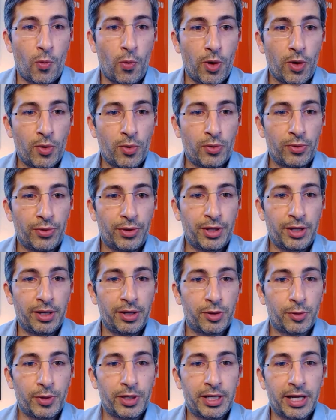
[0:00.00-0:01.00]
Will
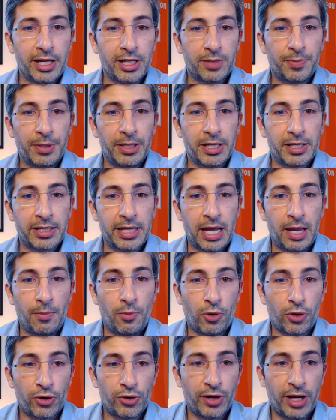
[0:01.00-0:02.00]
the 3 days be the
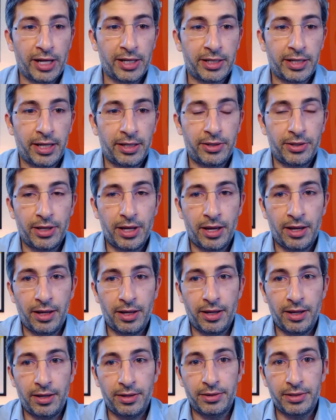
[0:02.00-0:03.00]
same, or should I attend
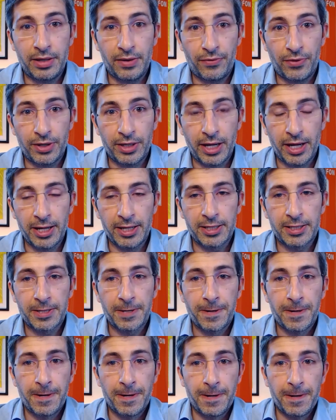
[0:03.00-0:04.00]
different
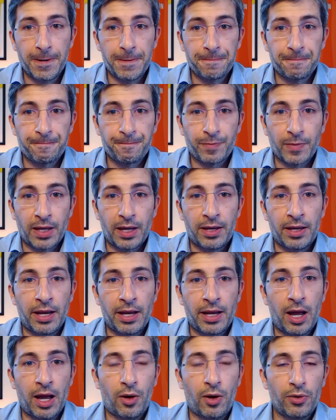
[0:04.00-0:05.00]
days?
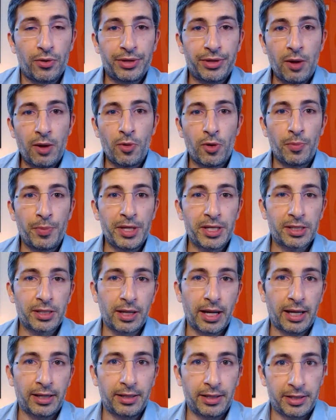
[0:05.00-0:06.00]
Now, they will be
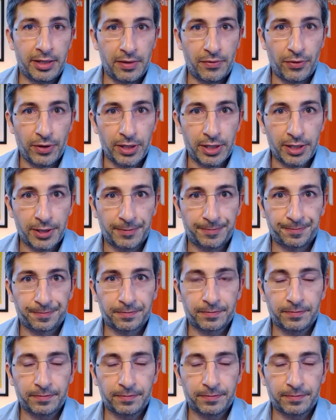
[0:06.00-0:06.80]
slightly different.